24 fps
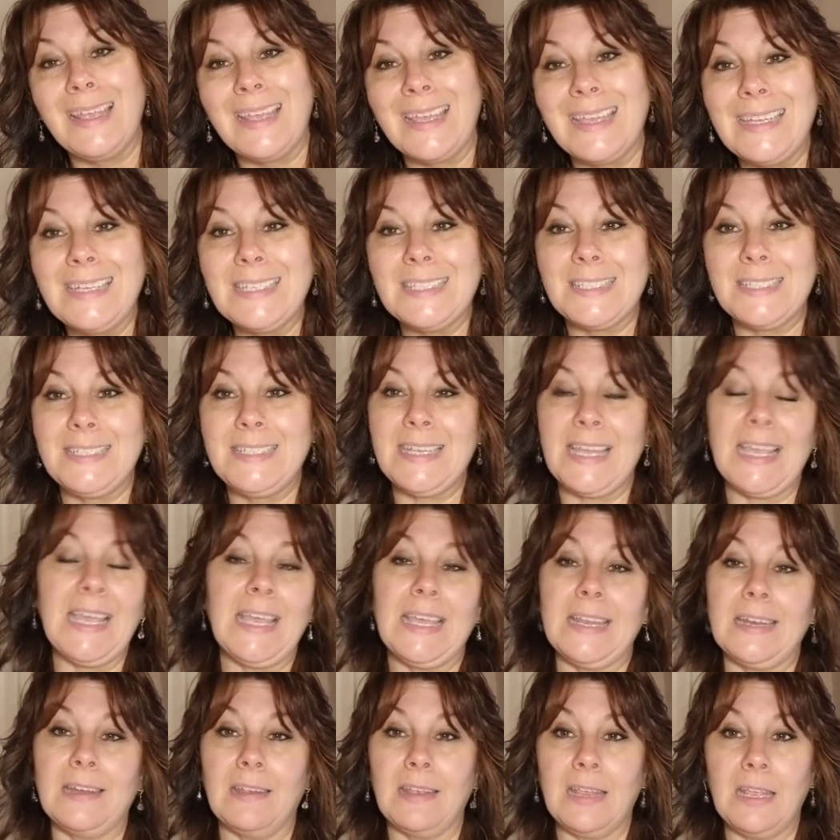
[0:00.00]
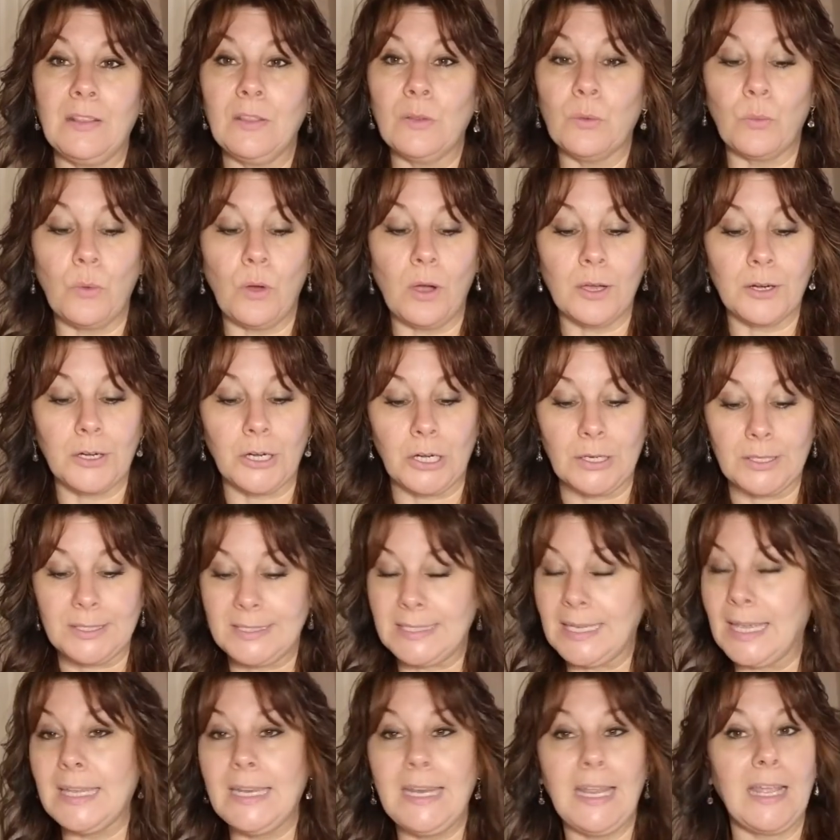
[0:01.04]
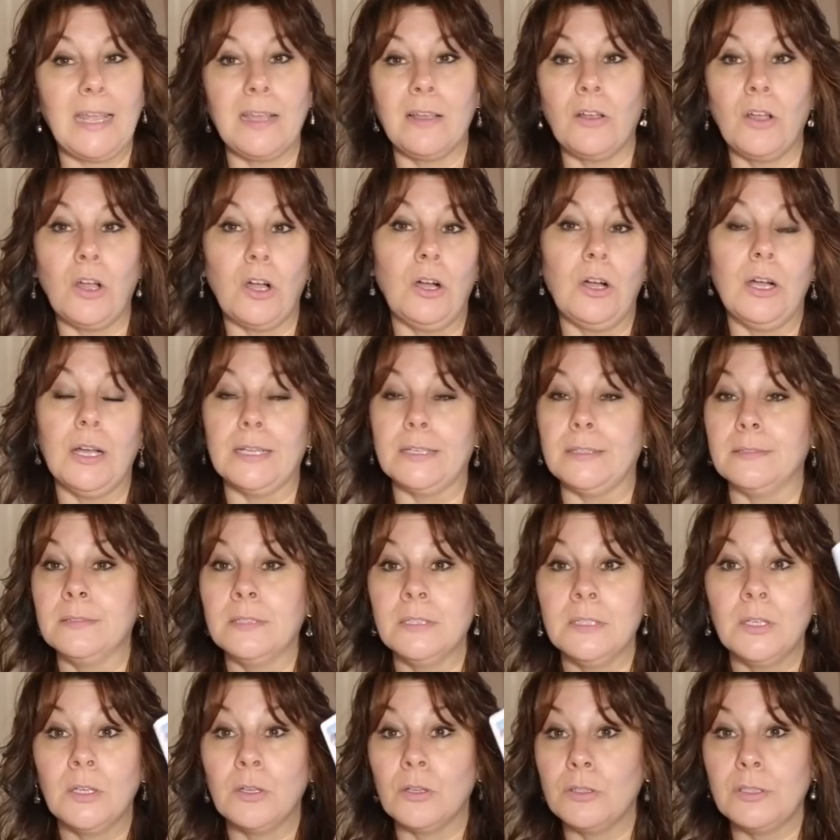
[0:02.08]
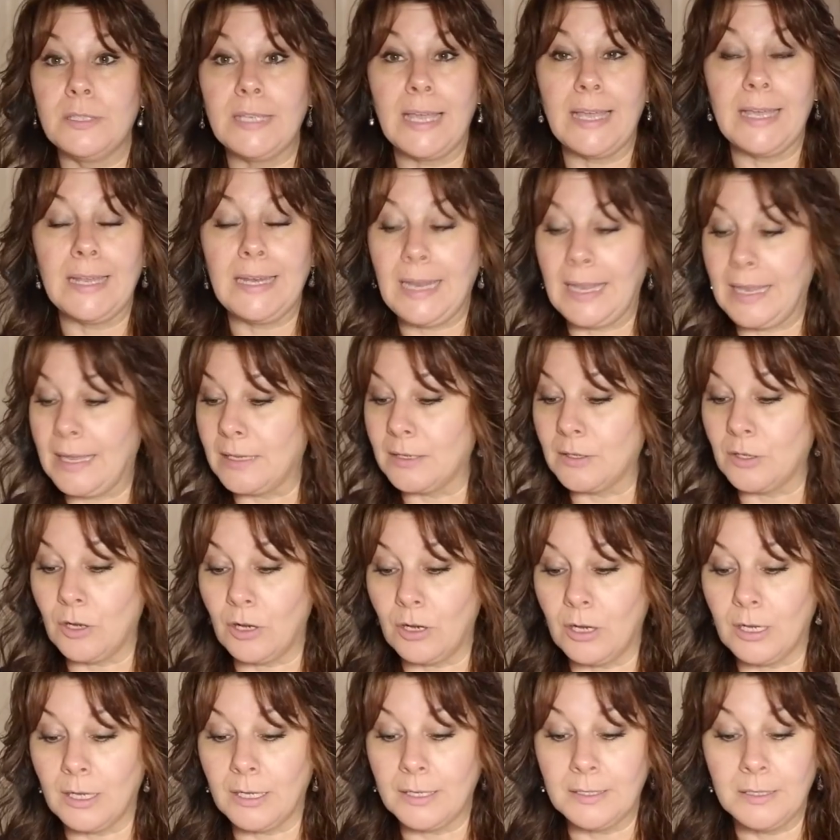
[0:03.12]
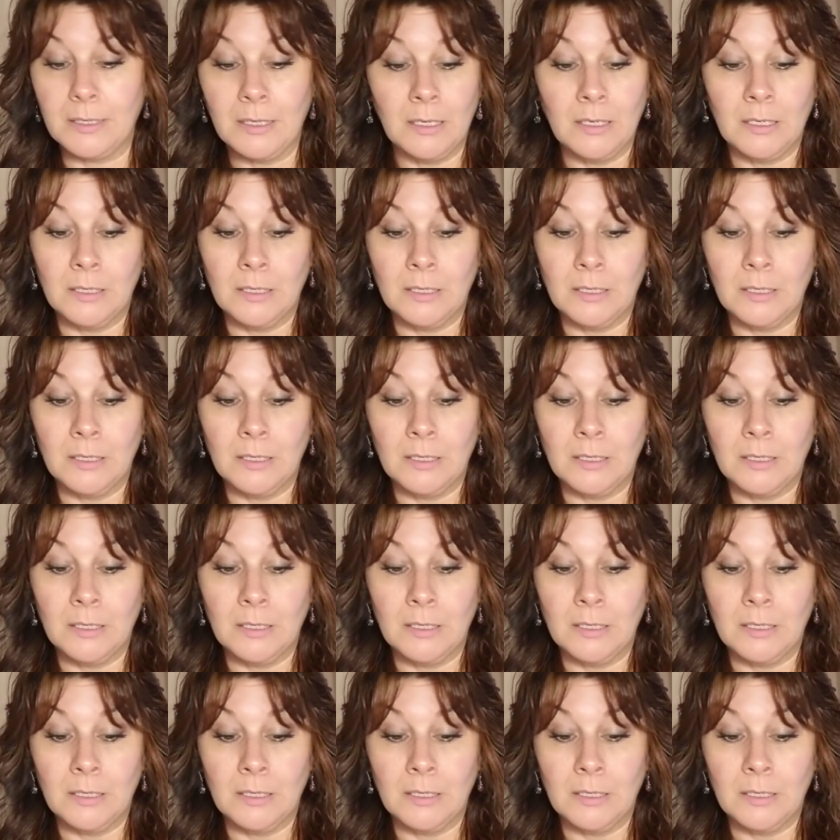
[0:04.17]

It is dead in the water, dead and gone, dead and gone.